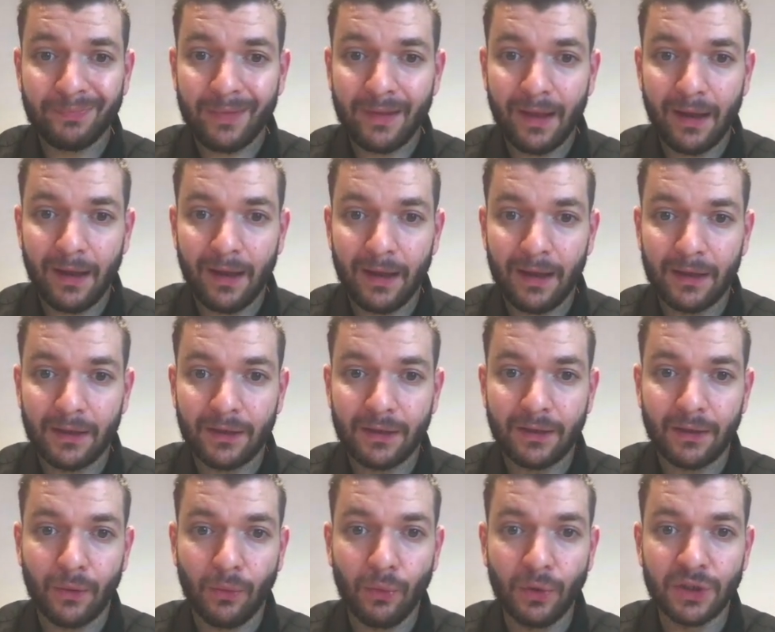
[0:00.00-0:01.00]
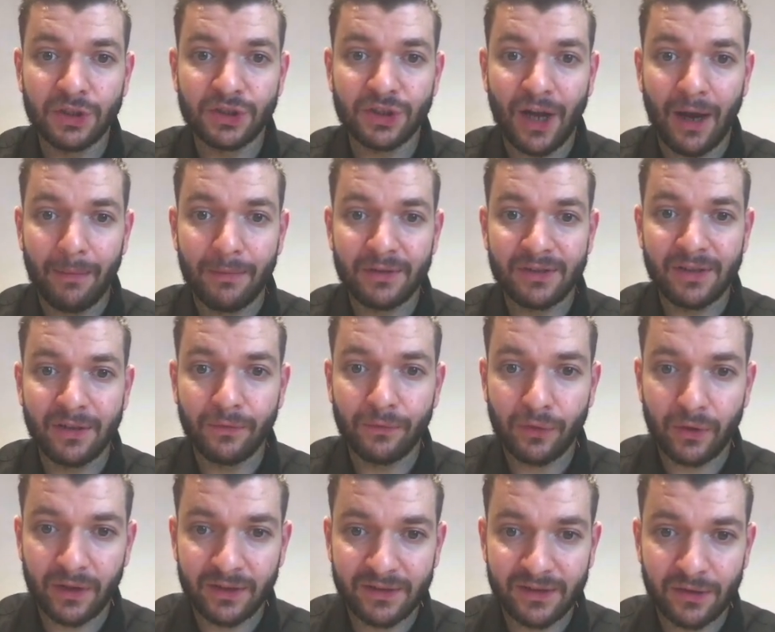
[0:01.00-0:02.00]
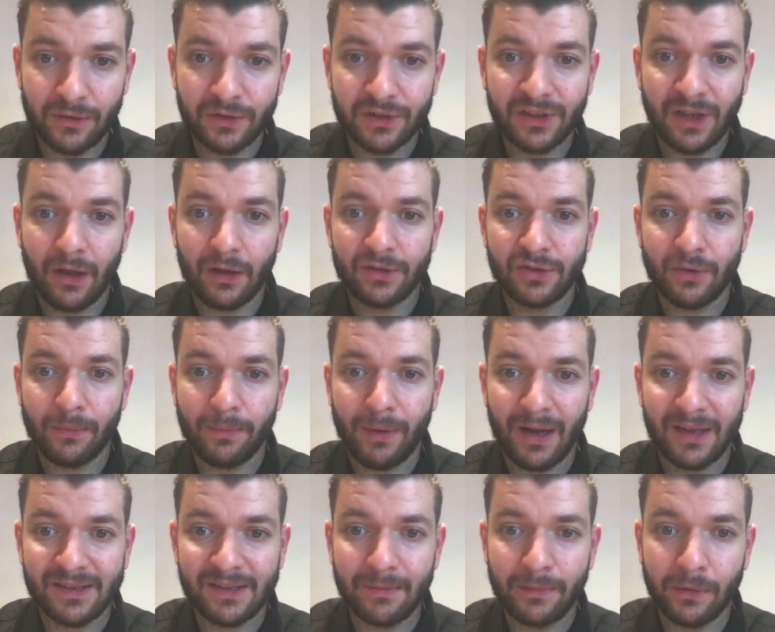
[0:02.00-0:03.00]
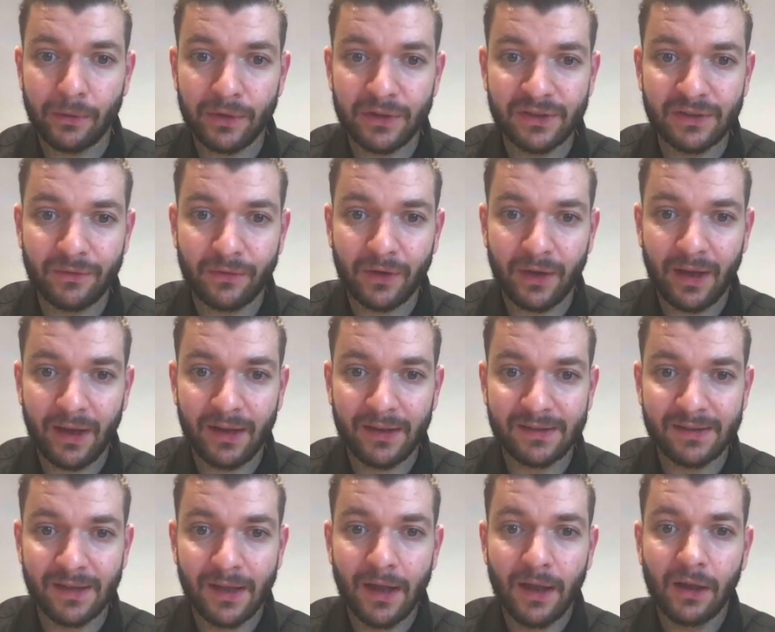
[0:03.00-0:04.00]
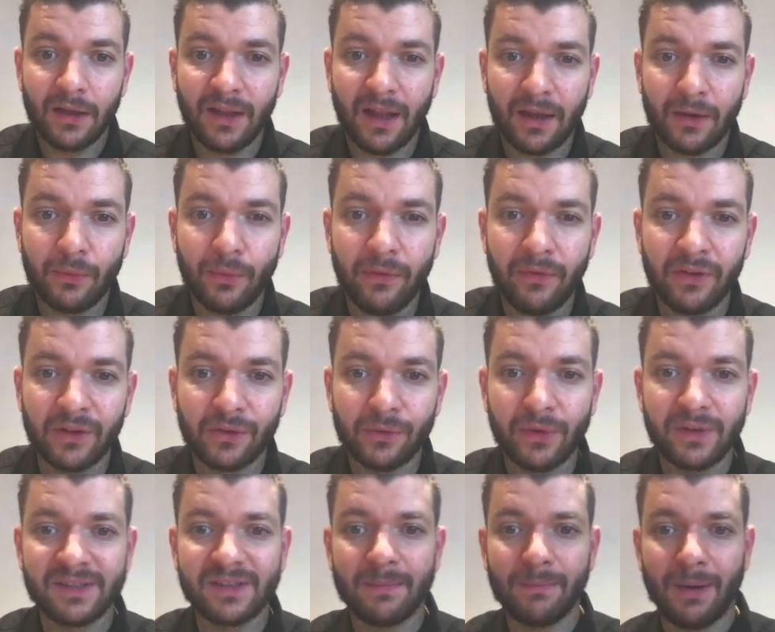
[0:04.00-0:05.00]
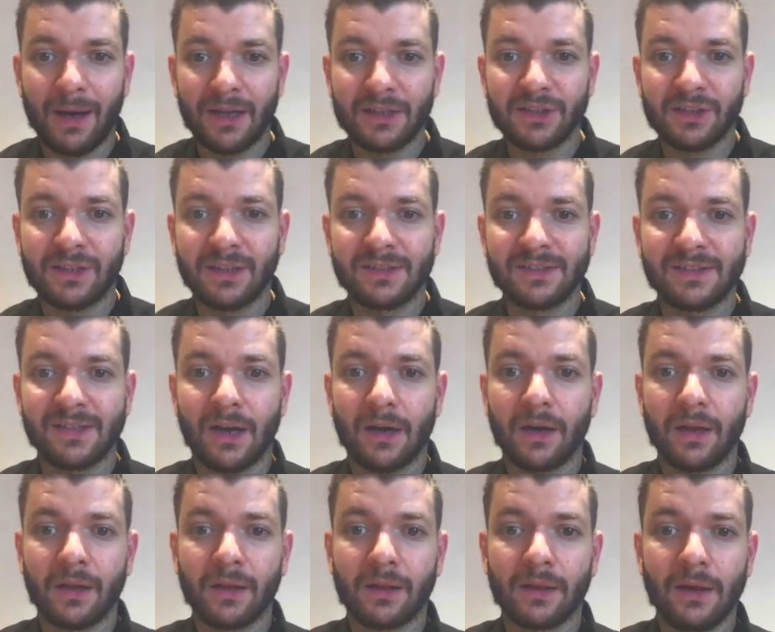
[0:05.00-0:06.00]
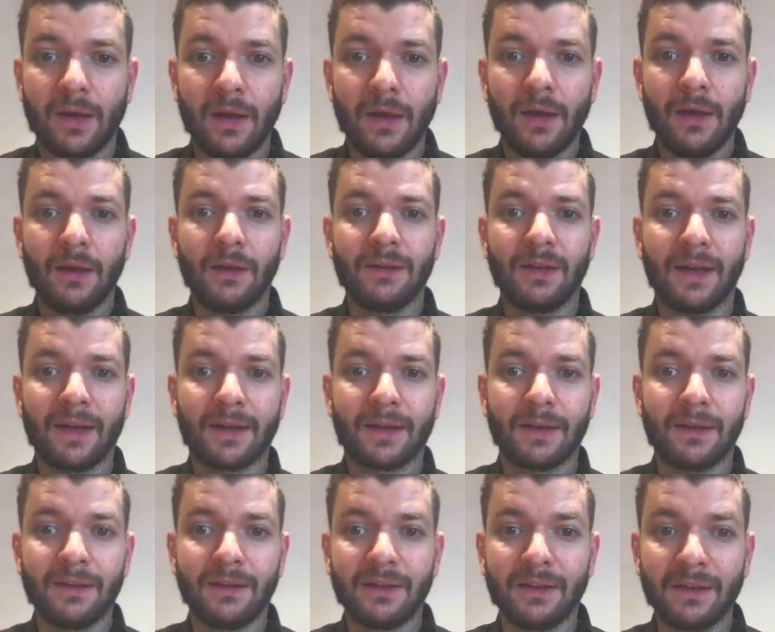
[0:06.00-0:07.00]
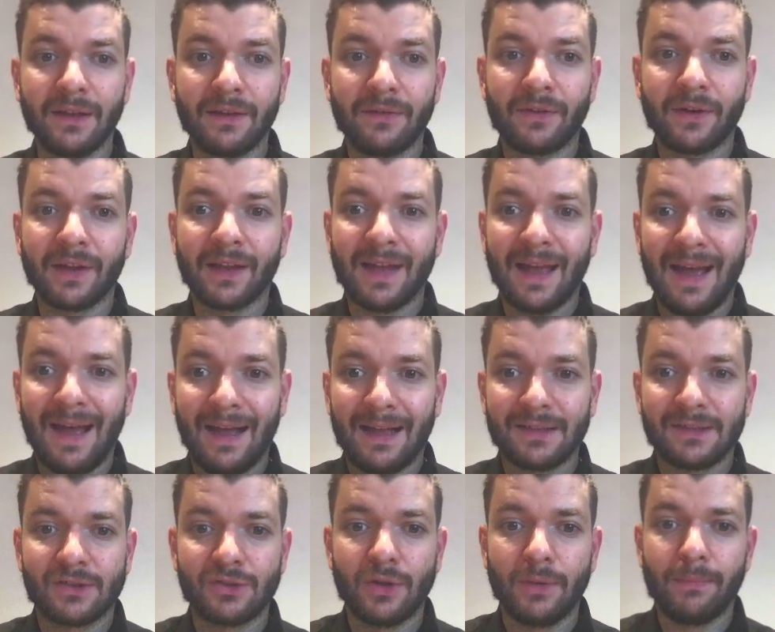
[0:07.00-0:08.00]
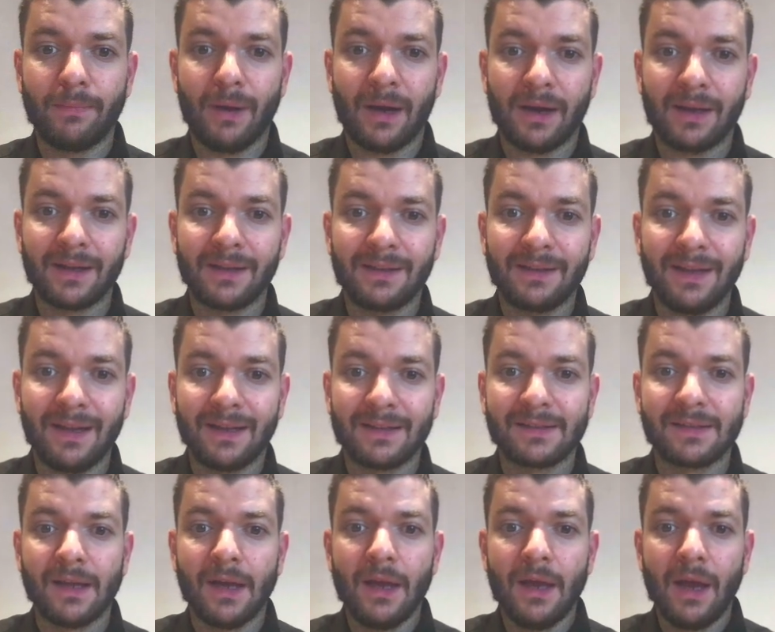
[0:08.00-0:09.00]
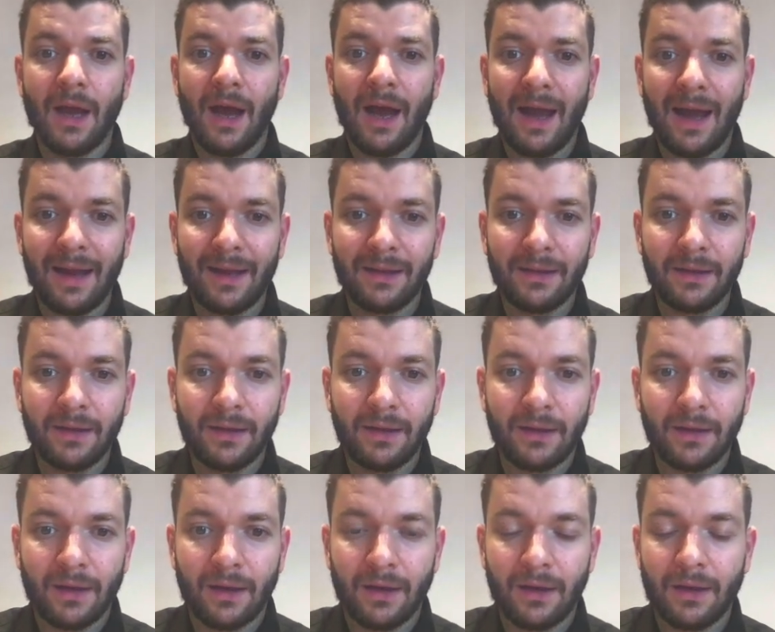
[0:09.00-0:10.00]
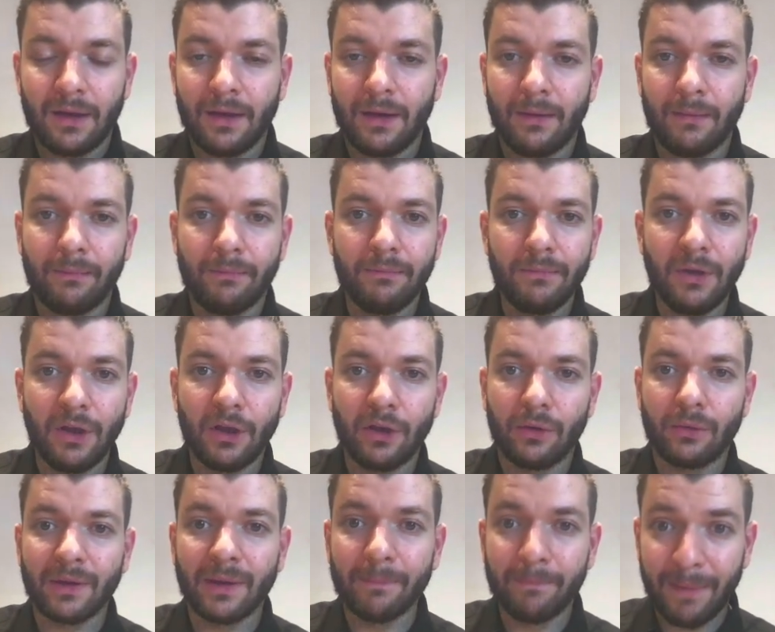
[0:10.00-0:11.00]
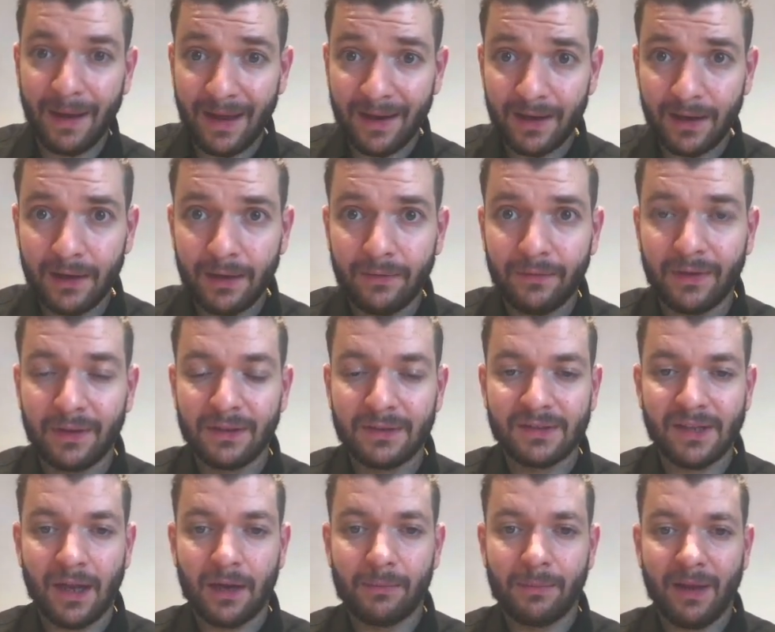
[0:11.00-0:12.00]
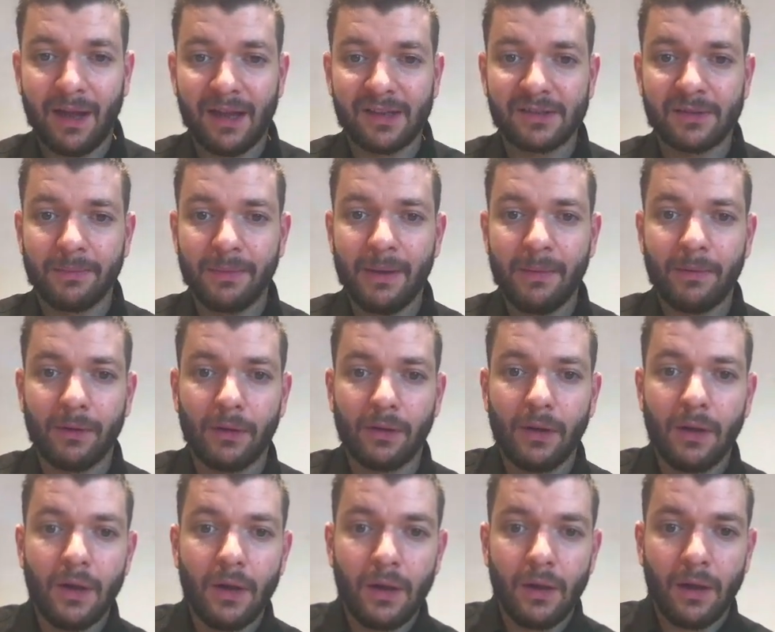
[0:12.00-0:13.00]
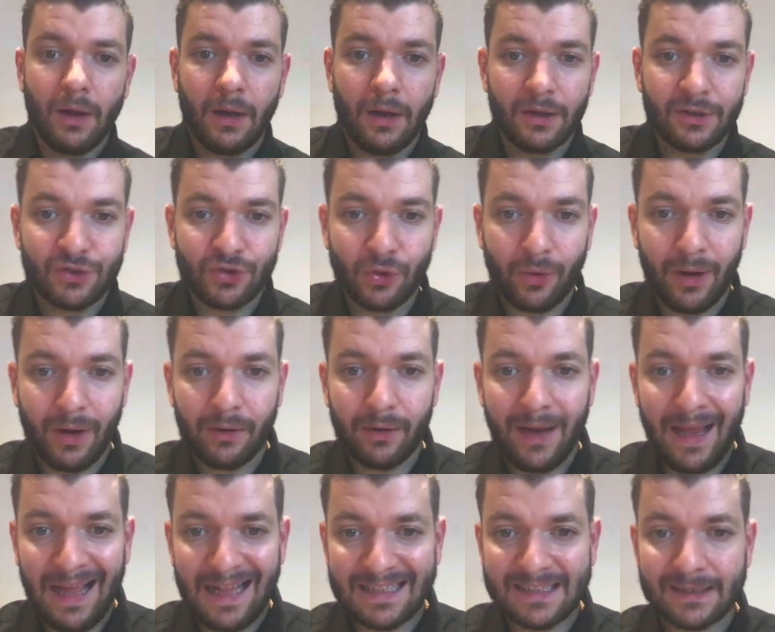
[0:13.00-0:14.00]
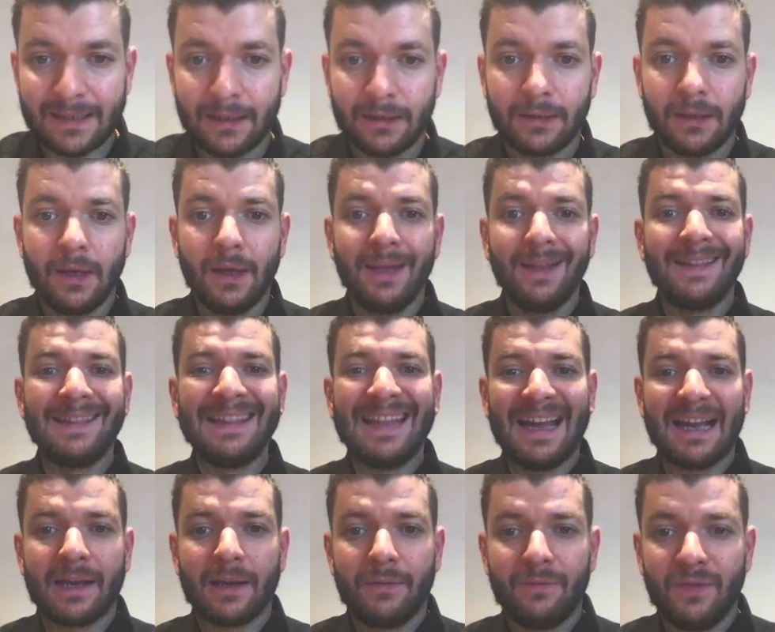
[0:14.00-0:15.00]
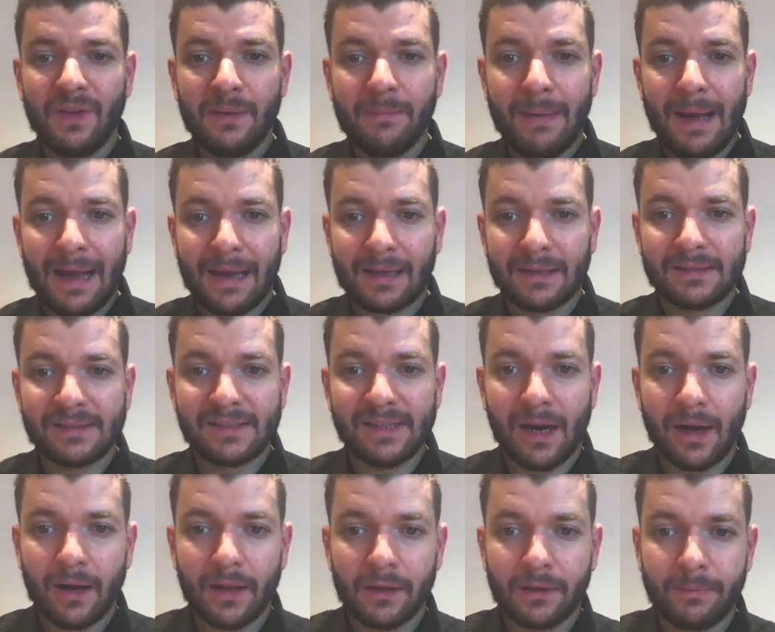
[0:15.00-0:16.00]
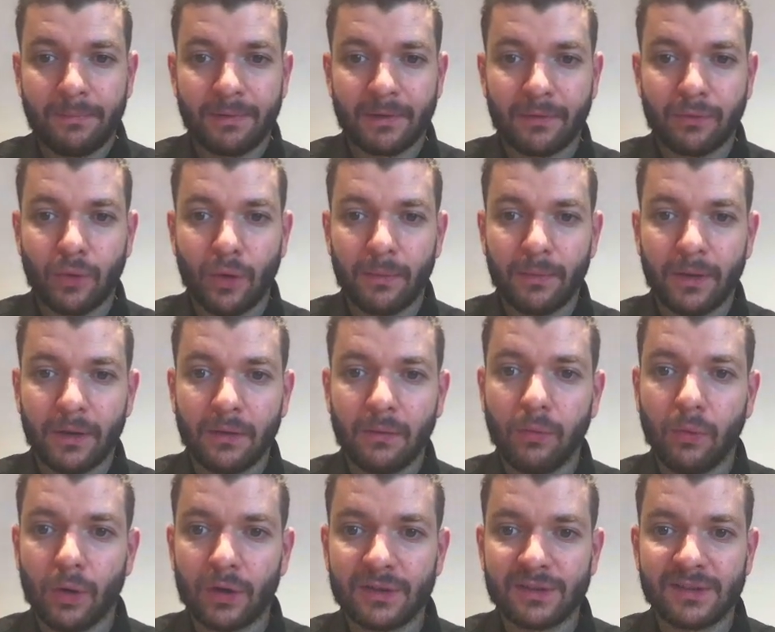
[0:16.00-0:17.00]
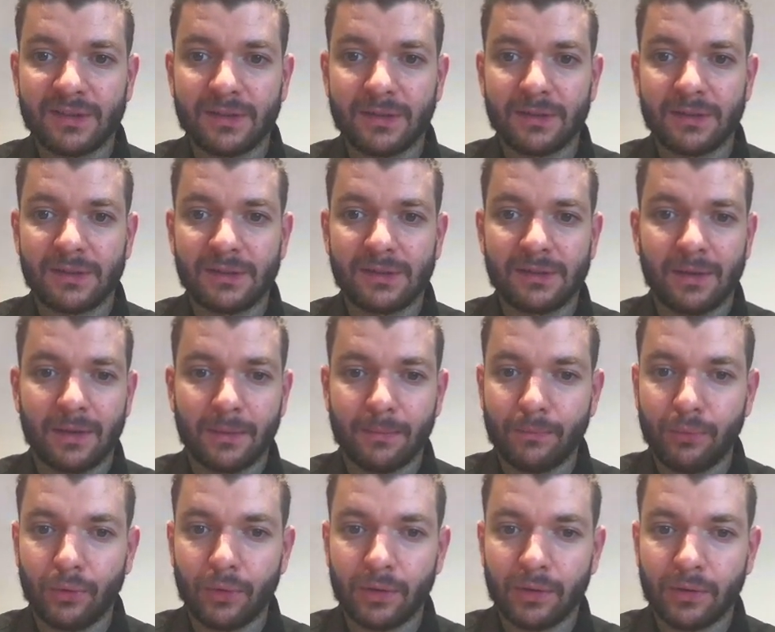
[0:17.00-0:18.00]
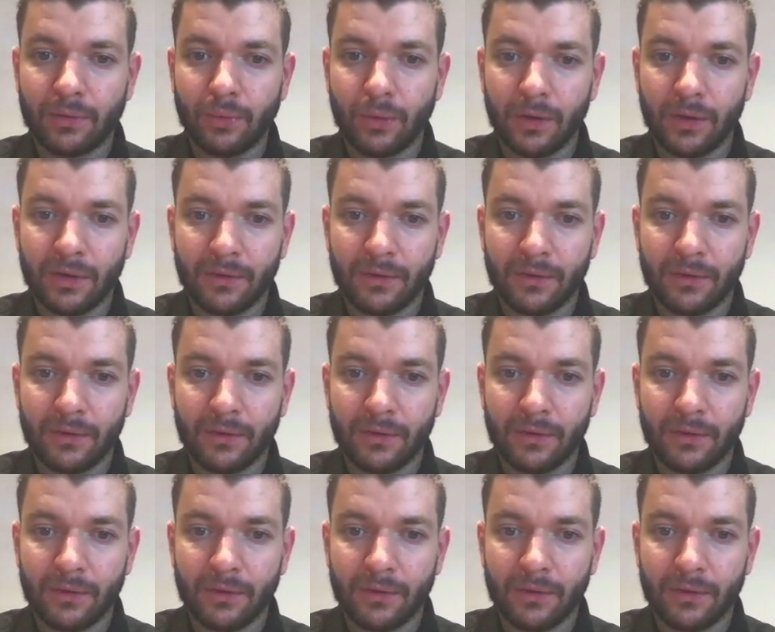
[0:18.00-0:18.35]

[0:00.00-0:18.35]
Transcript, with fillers: and which obviously influenced the results. So possible reason for that is like we've increased the budget and started like delivering ads to a pocket that's highly, uh, you know, competitive and desired by other people. Uh, so our ads got negative feedback and started performing worse since like poor quality